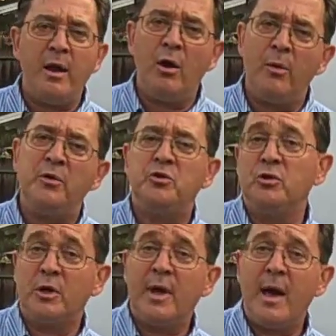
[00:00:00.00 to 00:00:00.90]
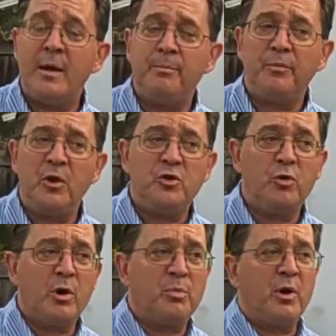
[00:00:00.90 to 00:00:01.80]
home that you look at, that you
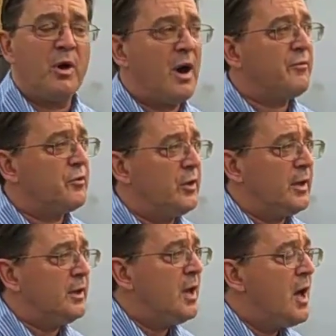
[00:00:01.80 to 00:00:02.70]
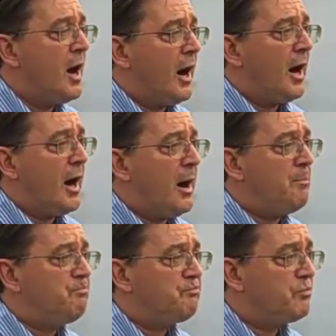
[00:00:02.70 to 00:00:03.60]
want to put an offer in,
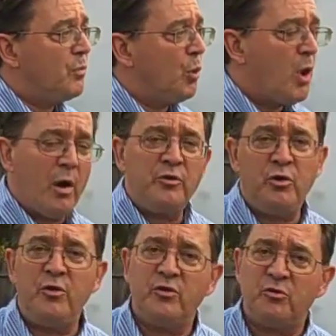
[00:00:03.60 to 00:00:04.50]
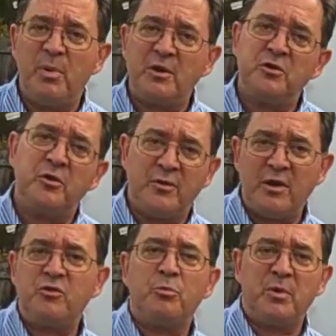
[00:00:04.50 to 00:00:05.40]
we always do these inspections because
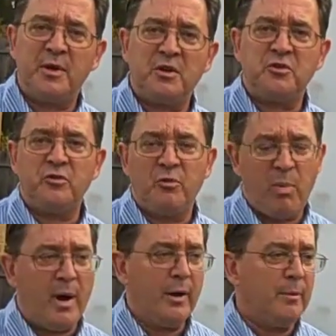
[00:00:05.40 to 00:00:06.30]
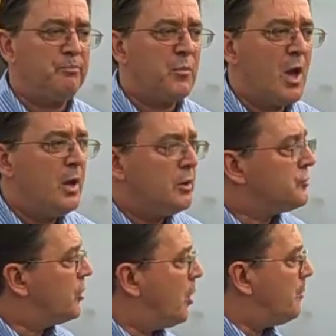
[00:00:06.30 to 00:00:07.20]
that's your protection as a buyer.
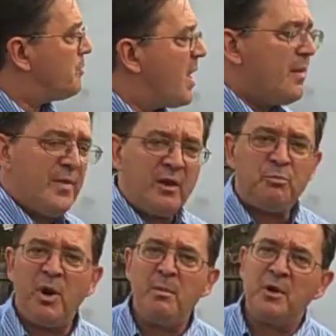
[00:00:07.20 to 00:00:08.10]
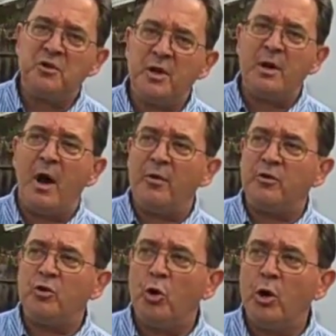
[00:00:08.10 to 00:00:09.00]
So that's pretty much it on the
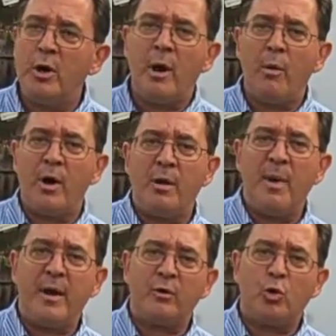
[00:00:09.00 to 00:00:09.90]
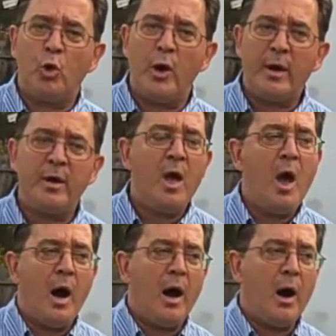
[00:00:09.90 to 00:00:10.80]
tour. I wanted to make it quick.
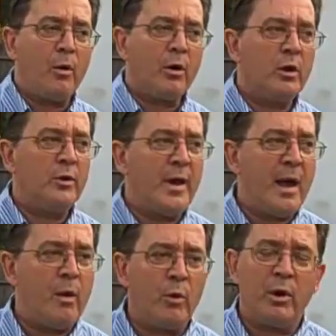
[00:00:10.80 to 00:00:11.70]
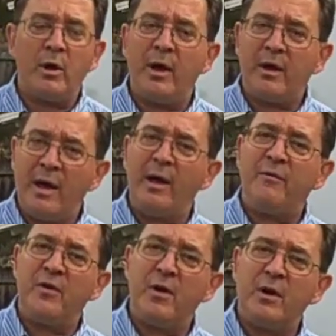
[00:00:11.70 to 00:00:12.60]
We're going to go now. We're going to kind of like
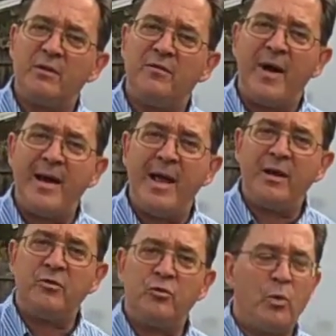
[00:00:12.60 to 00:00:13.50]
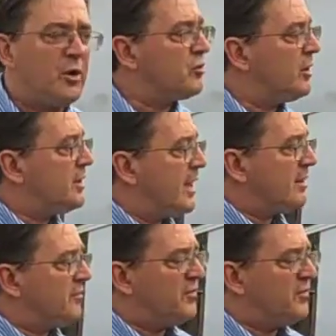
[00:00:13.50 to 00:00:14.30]
figure out the finances, what it's going to take to